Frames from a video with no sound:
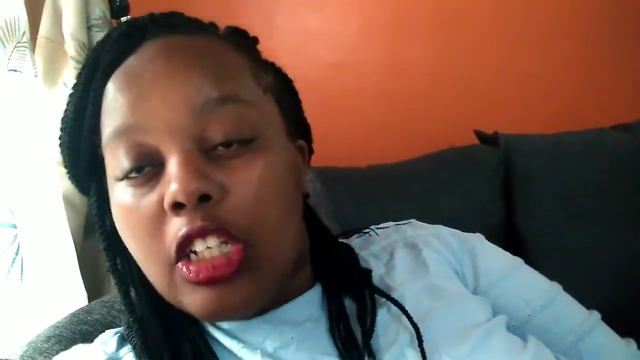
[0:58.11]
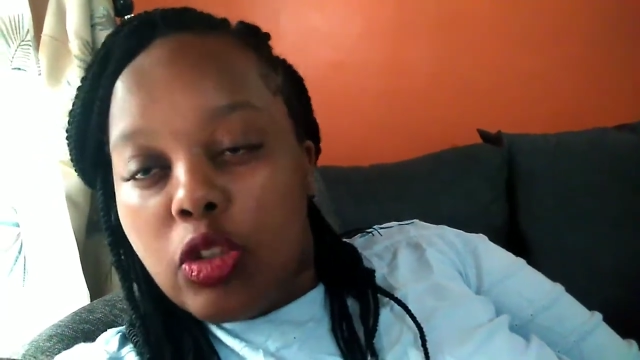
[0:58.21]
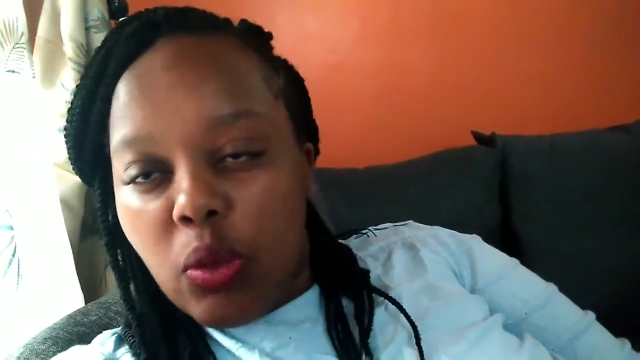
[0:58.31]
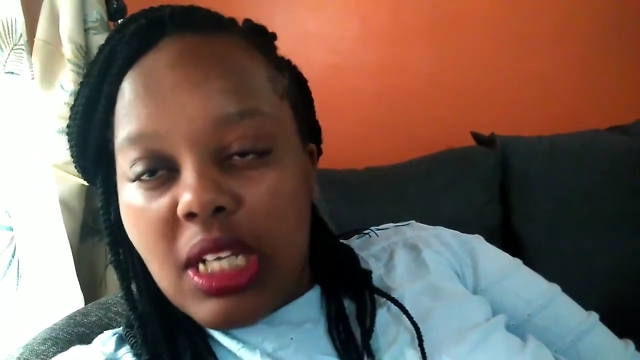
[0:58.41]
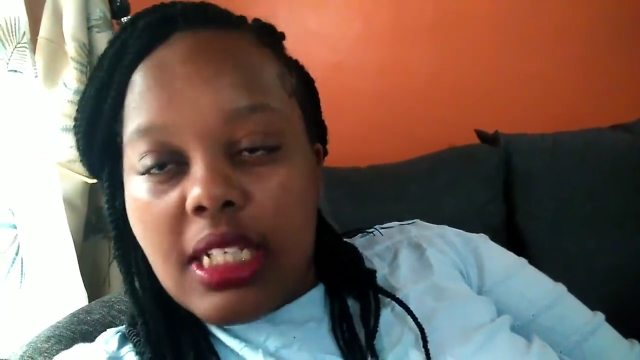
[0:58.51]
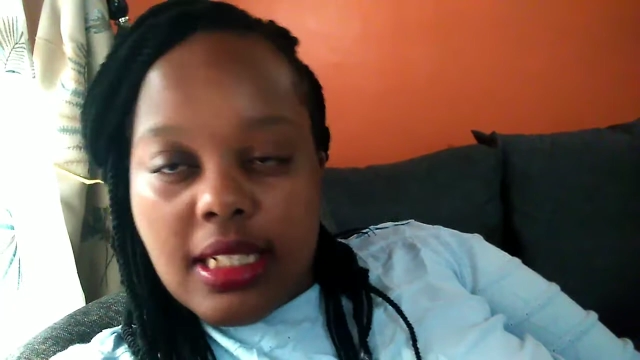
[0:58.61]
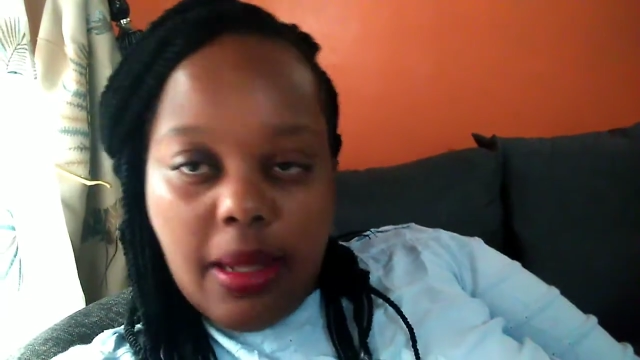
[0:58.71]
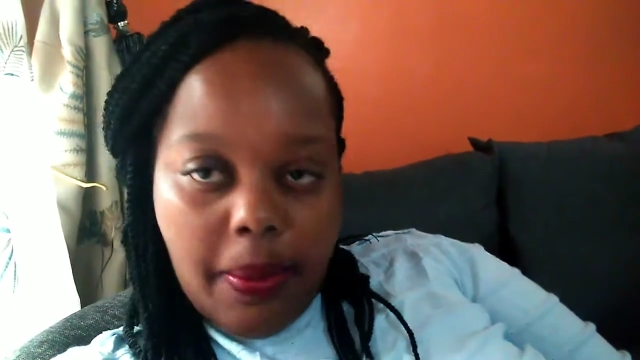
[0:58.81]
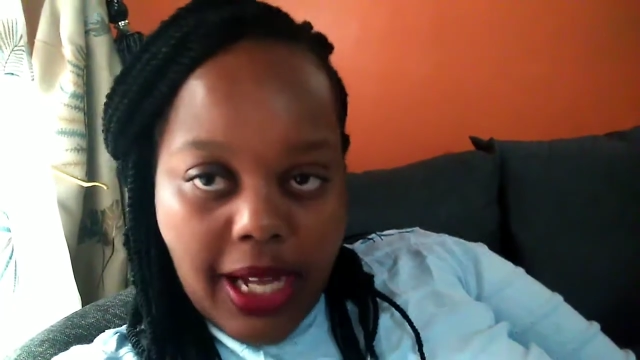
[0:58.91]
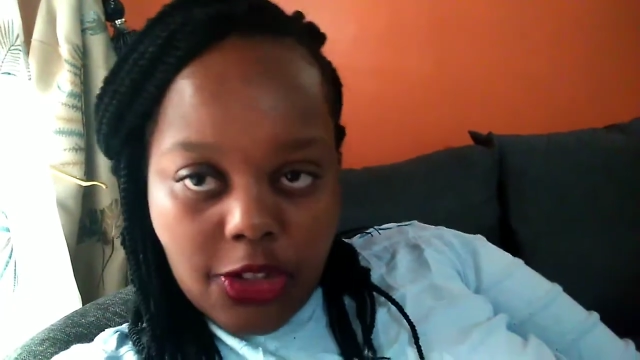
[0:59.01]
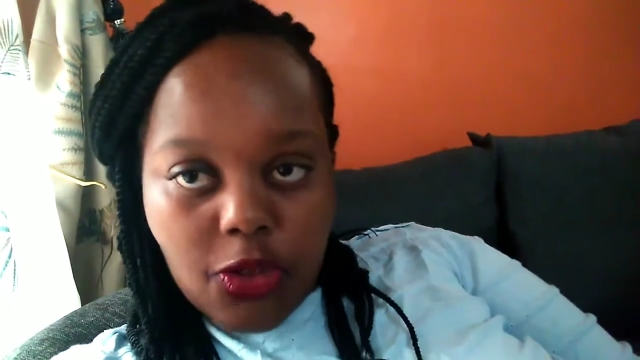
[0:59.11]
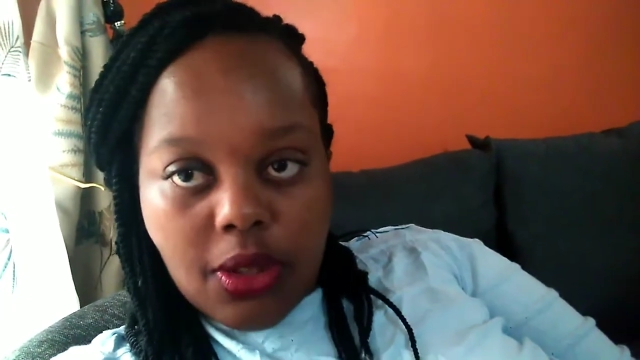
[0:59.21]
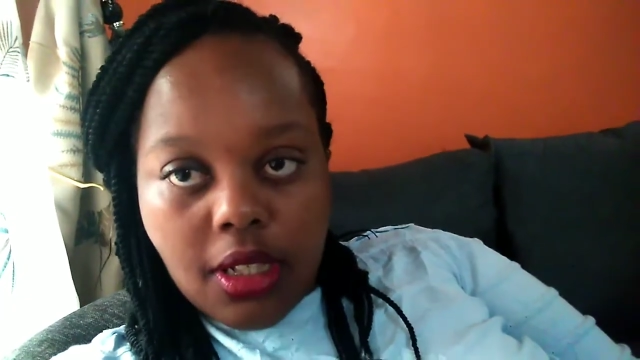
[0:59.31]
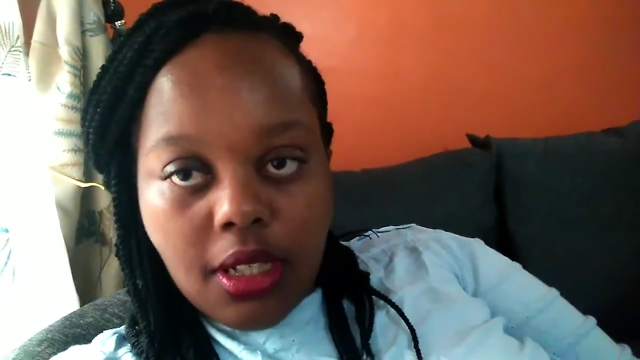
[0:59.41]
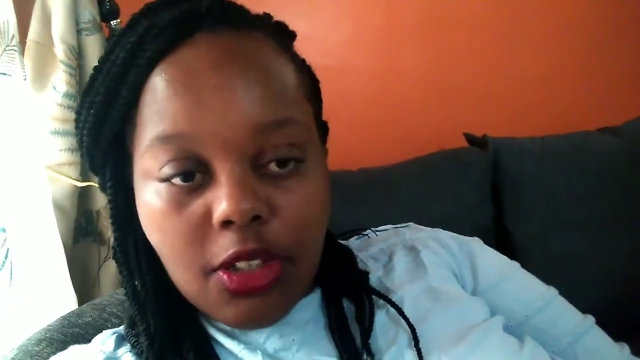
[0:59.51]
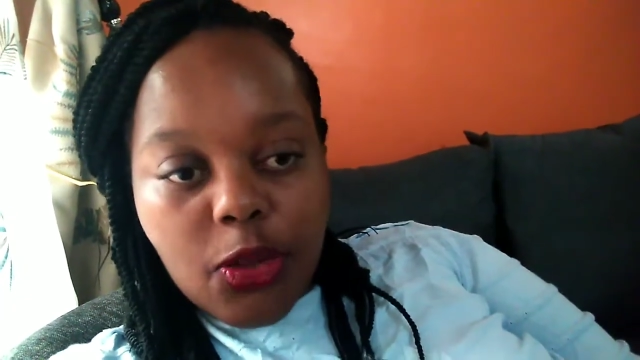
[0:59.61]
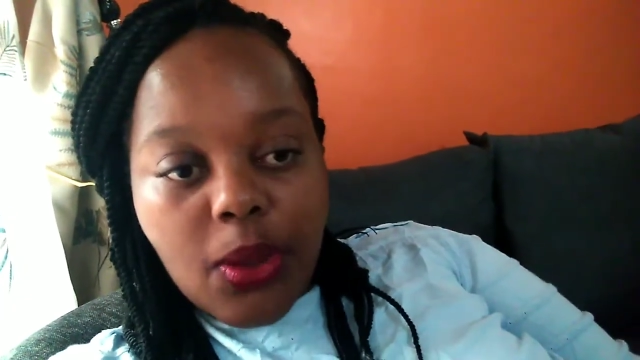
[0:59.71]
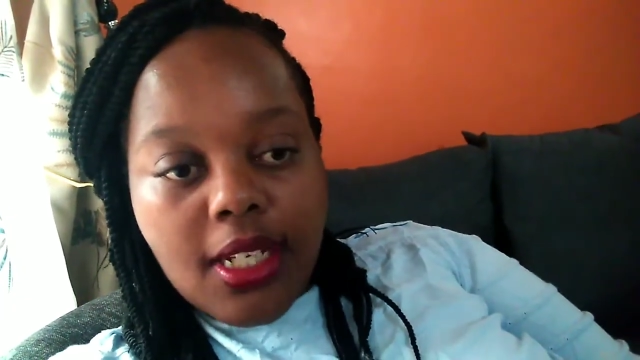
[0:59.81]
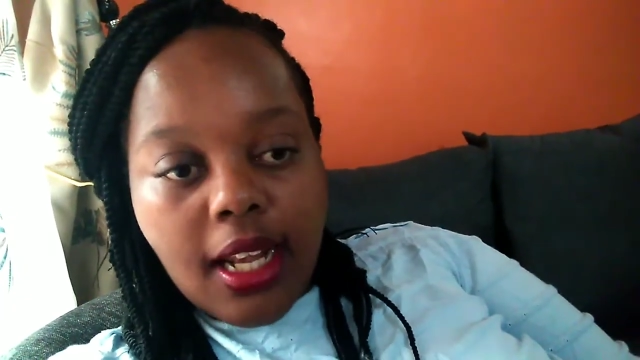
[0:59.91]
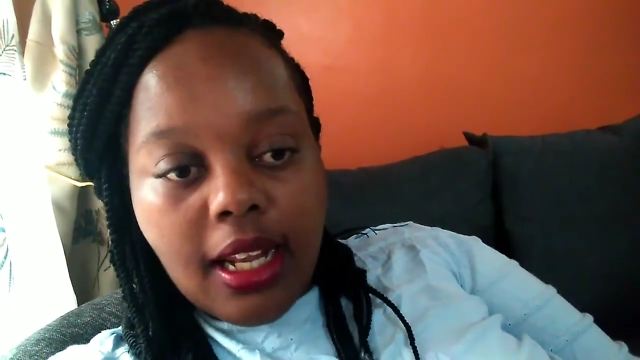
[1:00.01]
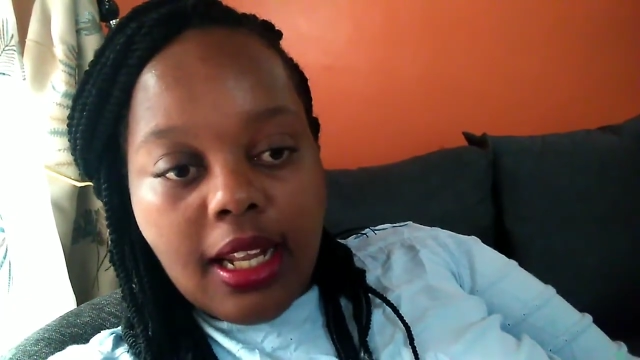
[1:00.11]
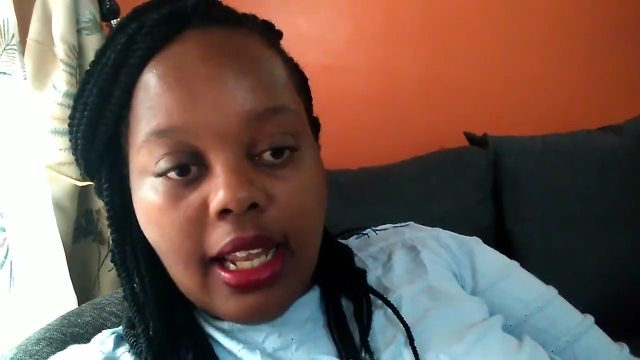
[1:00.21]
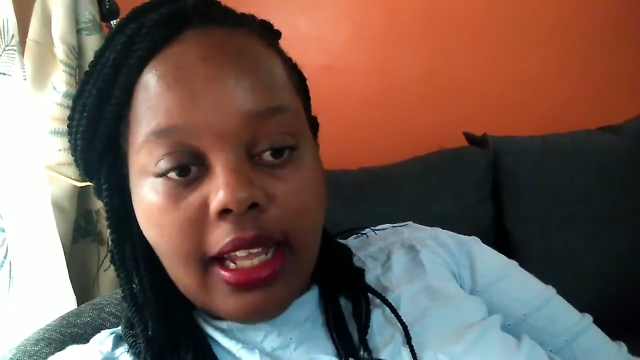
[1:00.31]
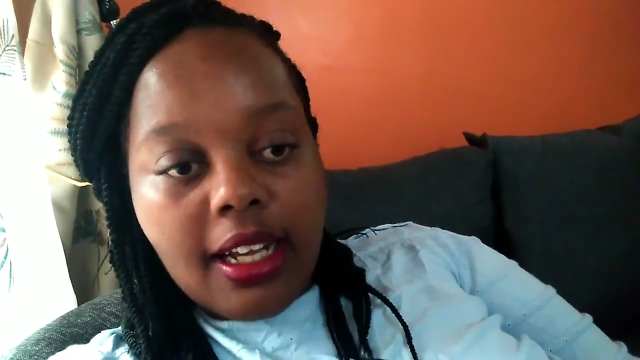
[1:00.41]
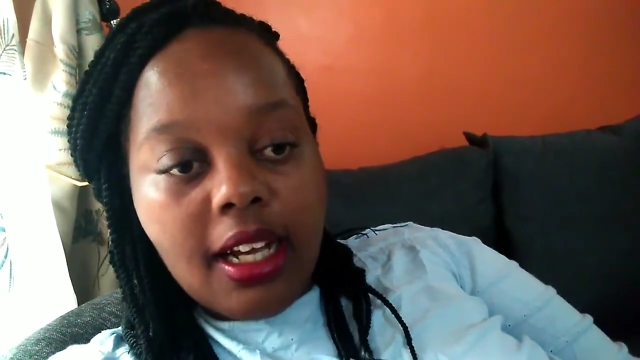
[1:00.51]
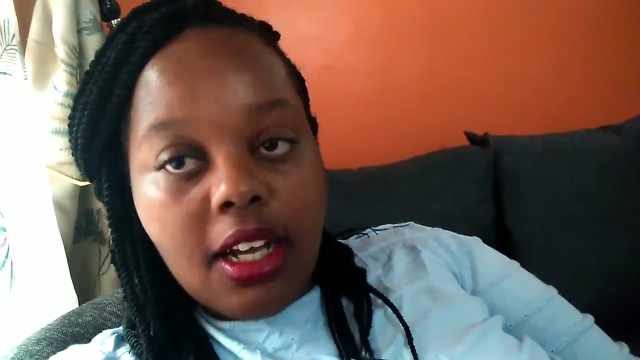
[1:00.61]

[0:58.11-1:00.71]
Do it as a passion. Do it like